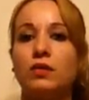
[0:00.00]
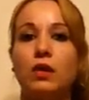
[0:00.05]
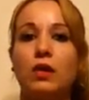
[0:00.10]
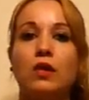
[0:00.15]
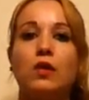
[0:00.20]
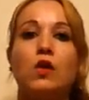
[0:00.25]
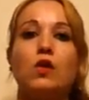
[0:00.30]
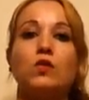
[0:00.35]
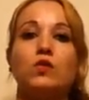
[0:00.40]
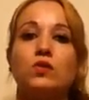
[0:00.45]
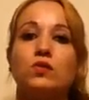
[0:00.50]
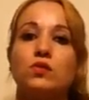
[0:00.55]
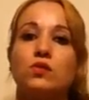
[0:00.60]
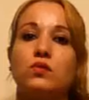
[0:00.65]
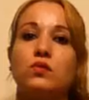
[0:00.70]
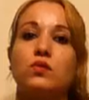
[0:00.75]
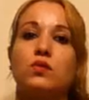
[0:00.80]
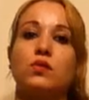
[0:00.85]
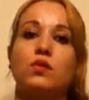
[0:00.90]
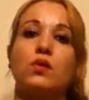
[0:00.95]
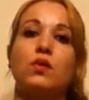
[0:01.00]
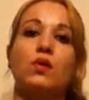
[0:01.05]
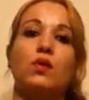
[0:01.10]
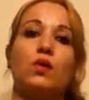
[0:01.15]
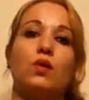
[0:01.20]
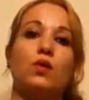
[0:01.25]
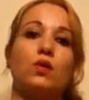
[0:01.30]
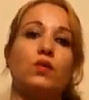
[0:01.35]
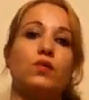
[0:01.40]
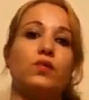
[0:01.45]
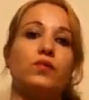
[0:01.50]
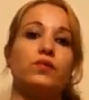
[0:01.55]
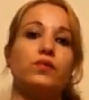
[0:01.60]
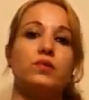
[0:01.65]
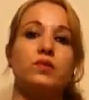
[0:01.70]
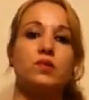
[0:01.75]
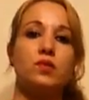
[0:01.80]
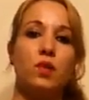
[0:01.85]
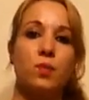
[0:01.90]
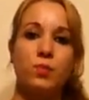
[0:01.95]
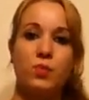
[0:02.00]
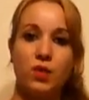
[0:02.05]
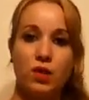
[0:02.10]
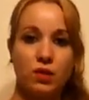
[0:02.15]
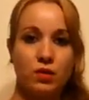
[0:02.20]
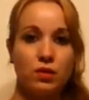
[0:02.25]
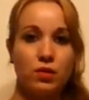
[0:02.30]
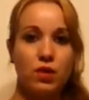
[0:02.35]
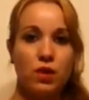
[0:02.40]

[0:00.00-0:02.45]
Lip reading: the cost of something.